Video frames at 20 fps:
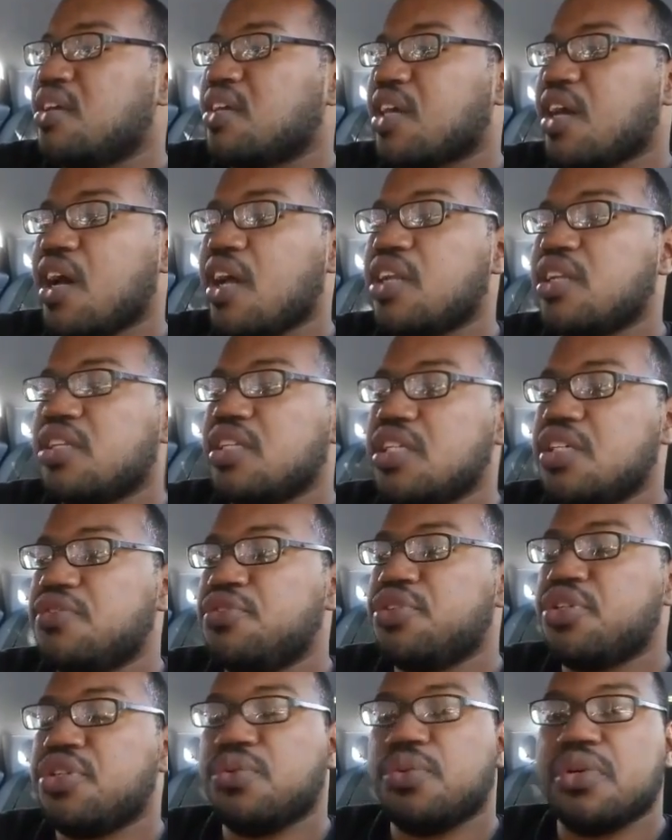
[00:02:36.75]
kind of
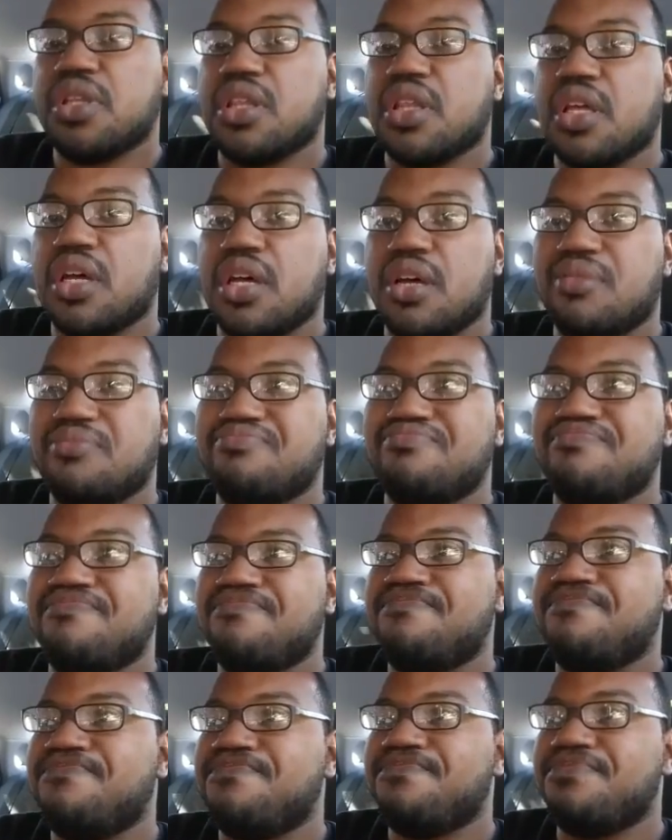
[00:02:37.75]
leaves you with
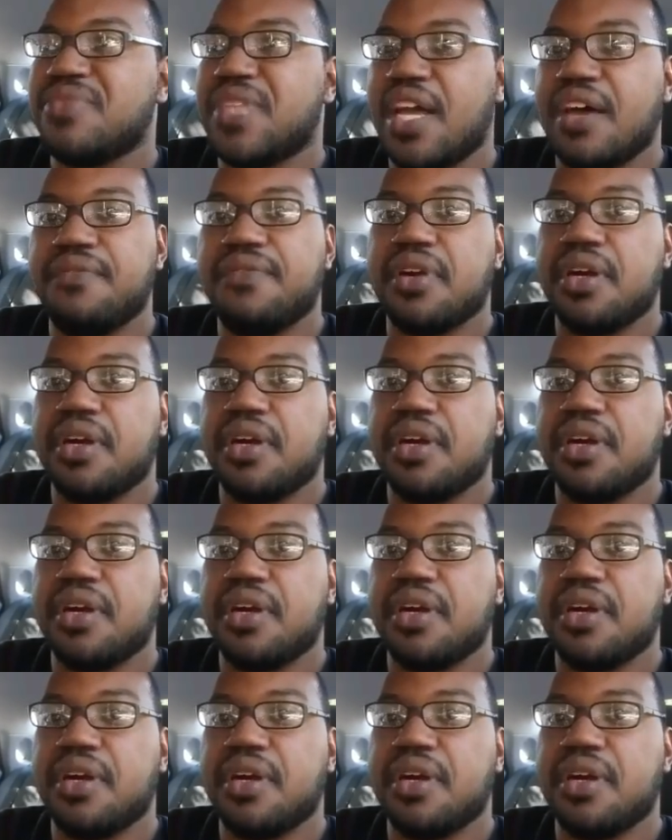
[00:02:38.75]
not